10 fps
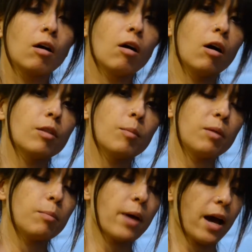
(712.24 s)
on the
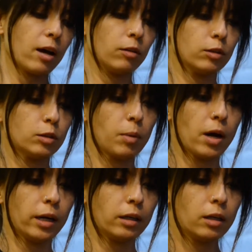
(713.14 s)
mid-back, on the
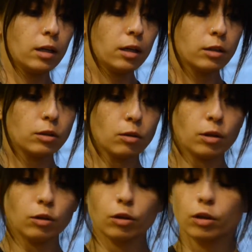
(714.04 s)
spine. So
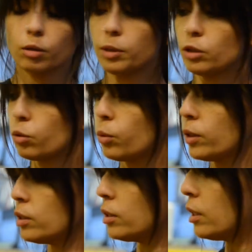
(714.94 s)
then you're going to be
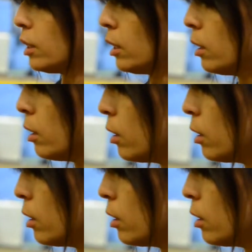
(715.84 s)
twisting